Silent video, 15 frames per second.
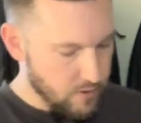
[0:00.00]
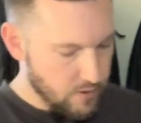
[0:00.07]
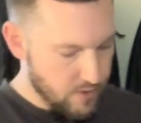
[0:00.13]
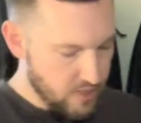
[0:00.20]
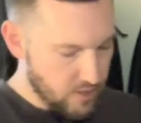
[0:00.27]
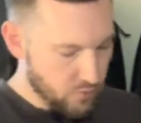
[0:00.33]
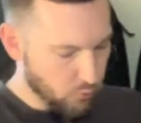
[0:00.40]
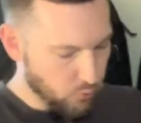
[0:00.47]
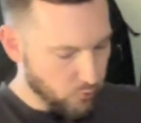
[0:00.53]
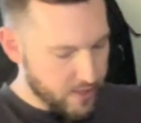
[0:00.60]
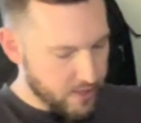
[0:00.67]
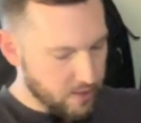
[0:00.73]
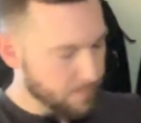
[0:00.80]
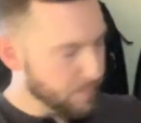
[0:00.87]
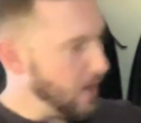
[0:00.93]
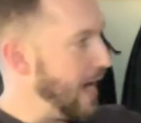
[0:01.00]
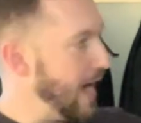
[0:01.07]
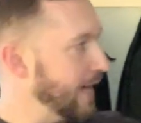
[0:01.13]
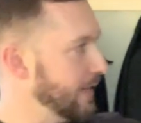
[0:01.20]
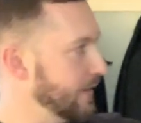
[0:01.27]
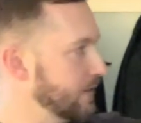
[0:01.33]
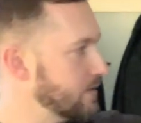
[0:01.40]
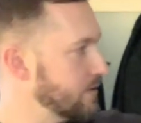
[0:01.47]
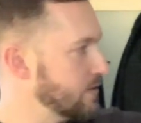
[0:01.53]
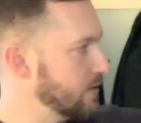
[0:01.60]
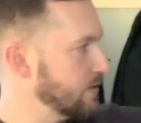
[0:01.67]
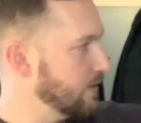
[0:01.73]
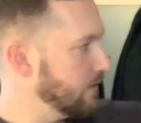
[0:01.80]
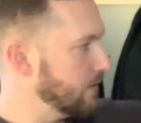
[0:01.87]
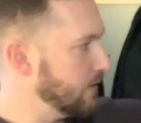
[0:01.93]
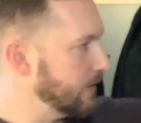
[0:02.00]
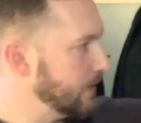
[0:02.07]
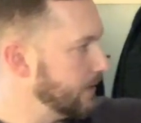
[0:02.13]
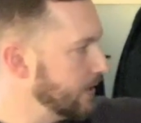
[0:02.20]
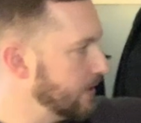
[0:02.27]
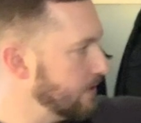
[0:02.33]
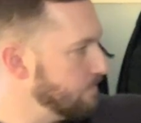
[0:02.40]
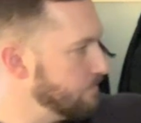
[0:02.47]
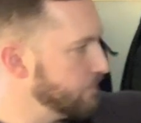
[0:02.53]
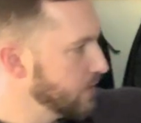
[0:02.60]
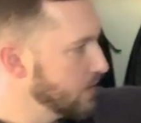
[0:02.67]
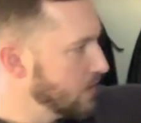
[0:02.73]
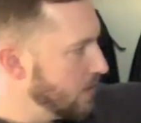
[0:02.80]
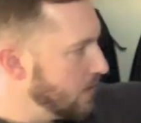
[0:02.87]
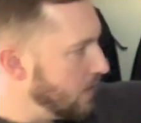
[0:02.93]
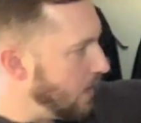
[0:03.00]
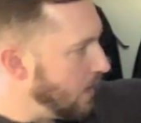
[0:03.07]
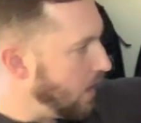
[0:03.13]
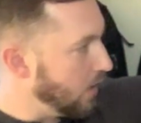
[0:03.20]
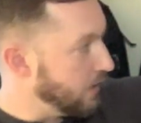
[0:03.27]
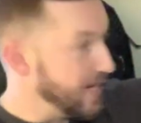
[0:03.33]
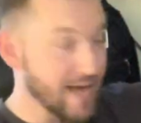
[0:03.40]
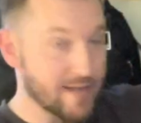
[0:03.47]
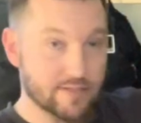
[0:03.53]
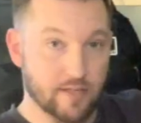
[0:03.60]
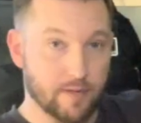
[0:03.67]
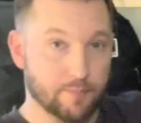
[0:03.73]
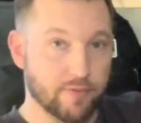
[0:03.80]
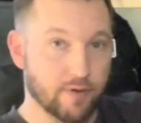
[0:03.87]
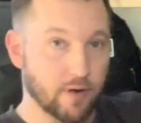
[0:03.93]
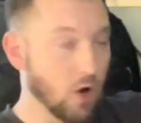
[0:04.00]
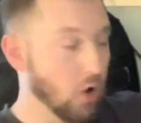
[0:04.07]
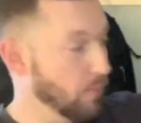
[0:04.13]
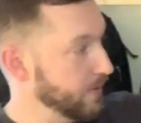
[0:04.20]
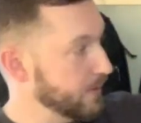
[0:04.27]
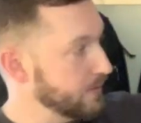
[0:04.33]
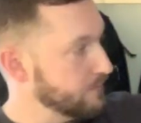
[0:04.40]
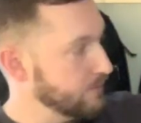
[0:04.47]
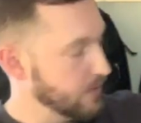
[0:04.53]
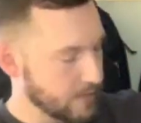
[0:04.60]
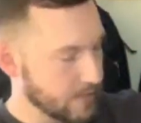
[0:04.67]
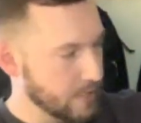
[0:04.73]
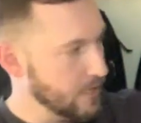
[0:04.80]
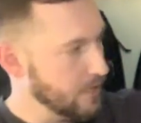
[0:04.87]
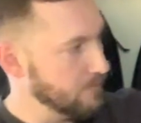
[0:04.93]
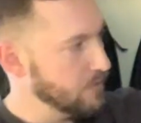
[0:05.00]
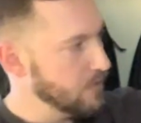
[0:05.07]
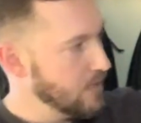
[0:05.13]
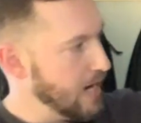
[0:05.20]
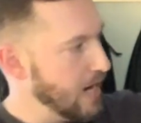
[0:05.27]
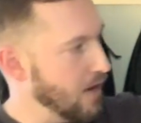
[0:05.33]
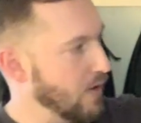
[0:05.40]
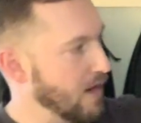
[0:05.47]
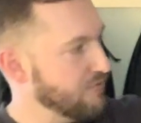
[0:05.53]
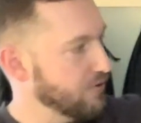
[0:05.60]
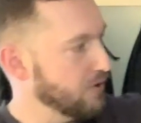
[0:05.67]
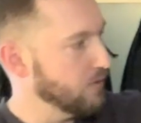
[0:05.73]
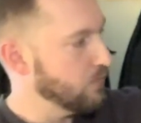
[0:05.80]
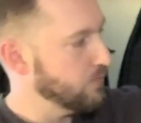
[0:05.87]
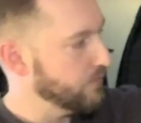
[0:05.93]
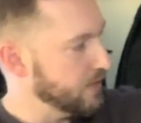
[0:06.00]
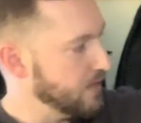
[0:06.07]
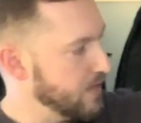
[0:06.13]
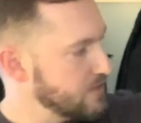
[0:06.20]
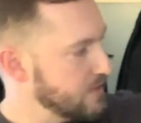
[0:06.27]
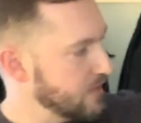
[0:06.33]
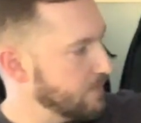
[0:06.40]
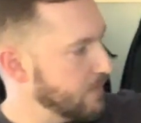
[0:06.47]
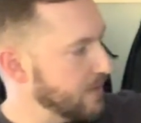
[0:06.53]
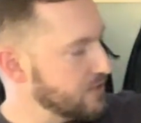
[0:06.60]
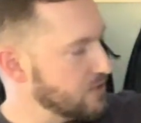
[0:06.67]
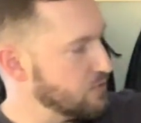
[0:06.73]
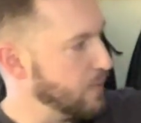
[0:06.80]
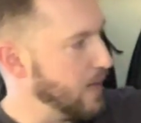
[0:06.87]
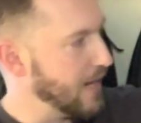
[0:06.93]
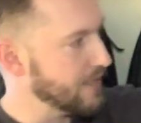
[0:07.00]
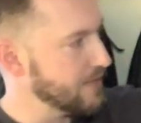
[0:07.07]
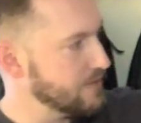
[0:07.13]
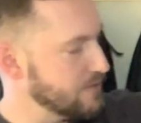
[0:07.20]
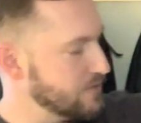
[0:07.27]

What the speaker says: The rear pockets are not zipped, they're open. However, the nice thing about these pockets